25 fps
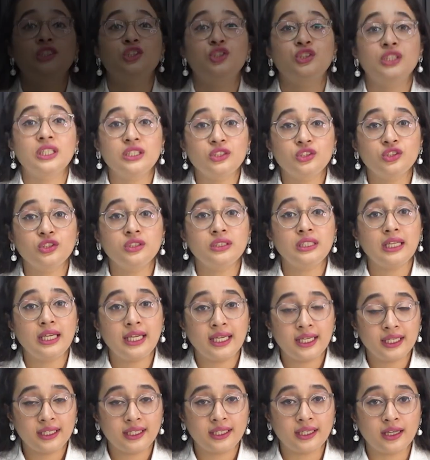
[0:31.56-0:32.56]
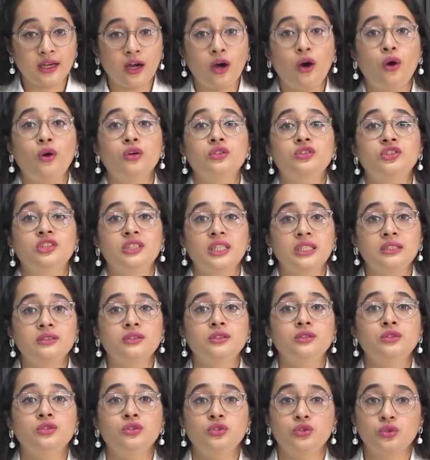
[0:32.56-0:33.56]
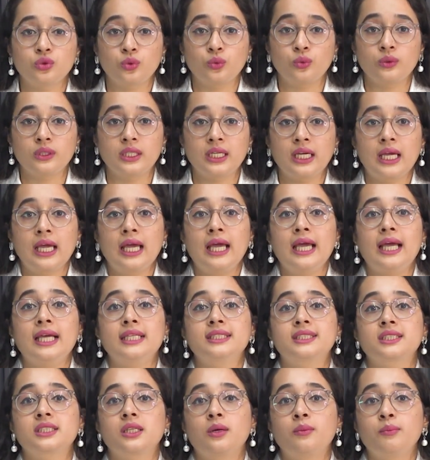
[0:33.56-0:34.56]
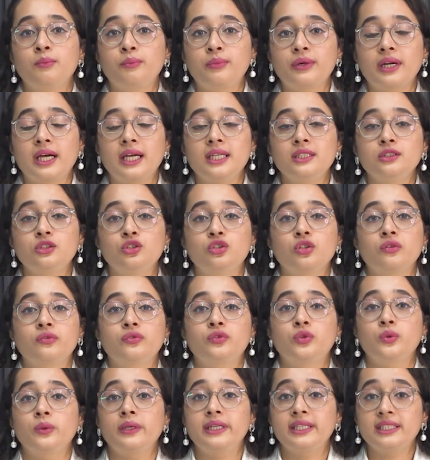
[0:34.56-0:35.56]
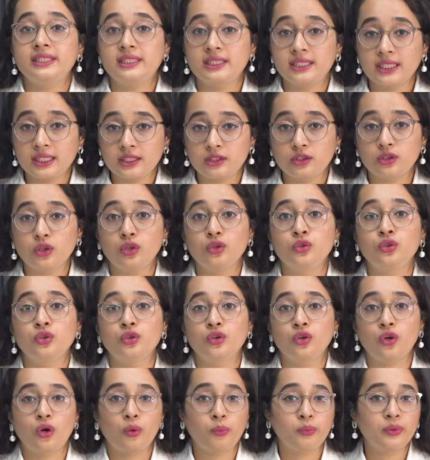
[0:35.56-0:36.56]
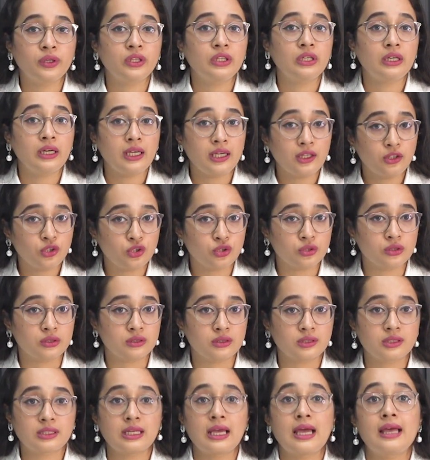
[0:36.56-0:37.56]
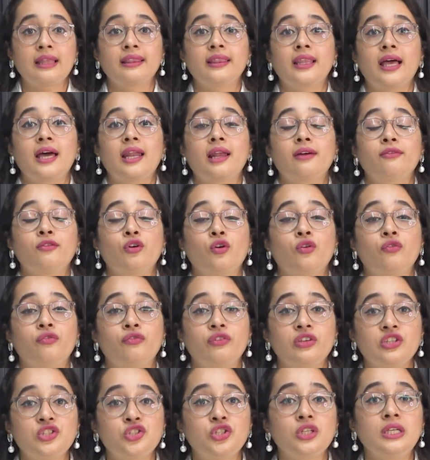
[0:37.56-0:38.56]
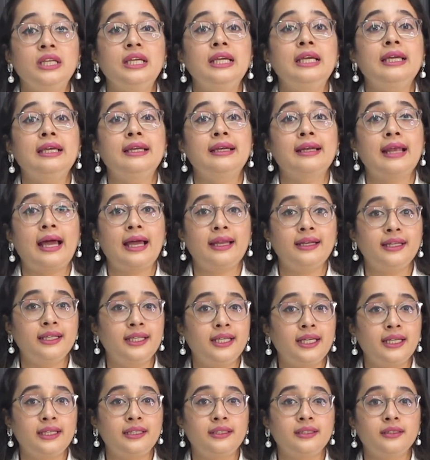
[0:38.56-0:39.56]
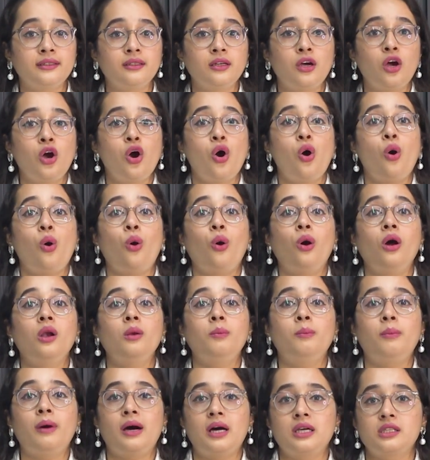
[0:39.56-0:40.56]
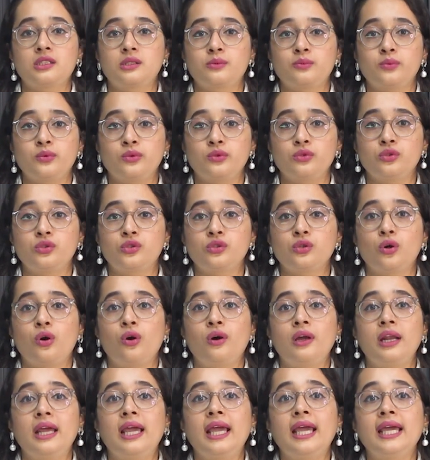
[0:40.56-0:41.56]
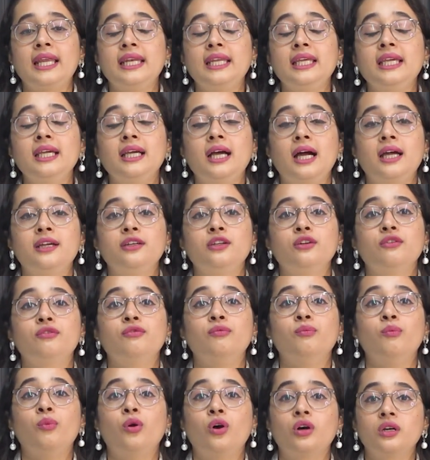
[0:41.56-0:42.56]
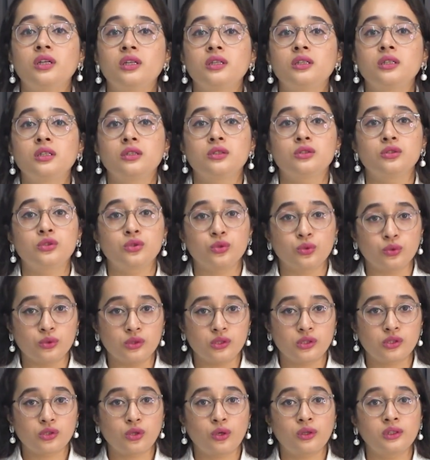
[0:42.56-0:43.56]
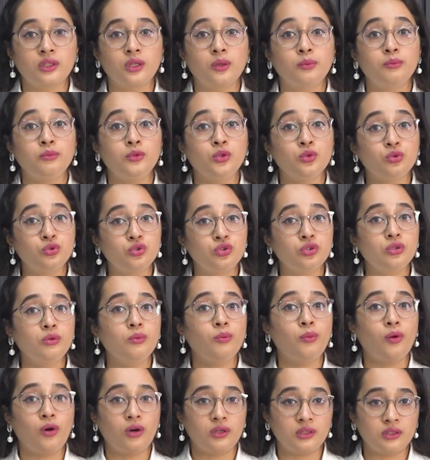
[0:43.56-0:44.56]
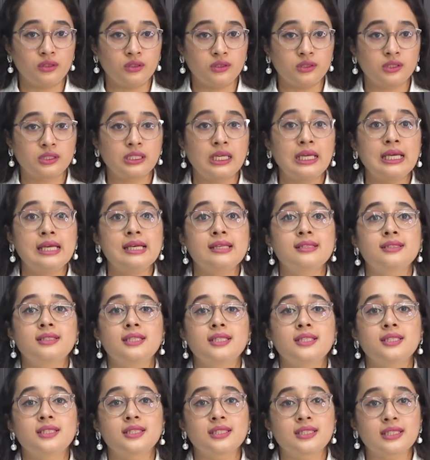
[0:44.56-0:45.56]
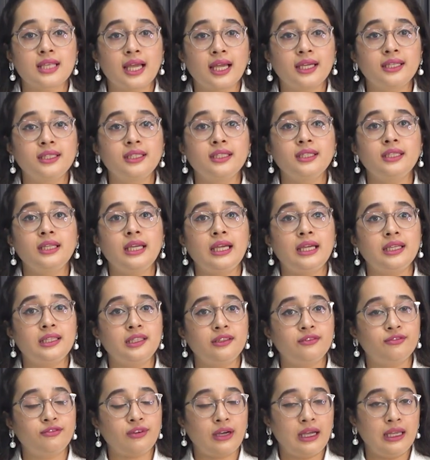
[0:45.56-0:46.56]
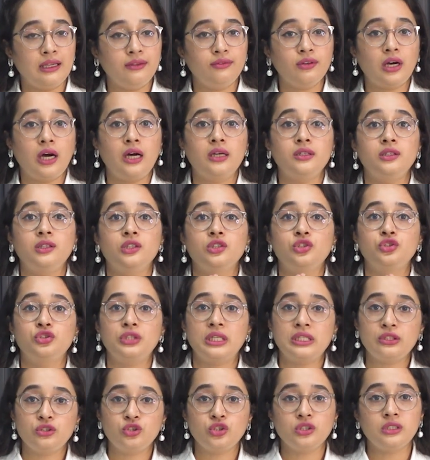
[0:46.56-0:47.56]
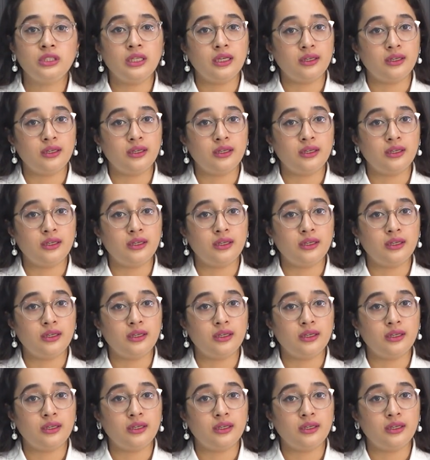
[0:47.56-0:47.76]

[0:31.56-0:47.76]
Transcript: Schengen area or Schengen Zone is comprised of 26 European nations that have officially eradicated all passports or any kind of border controls on their mutual borders since 1985 under Schengen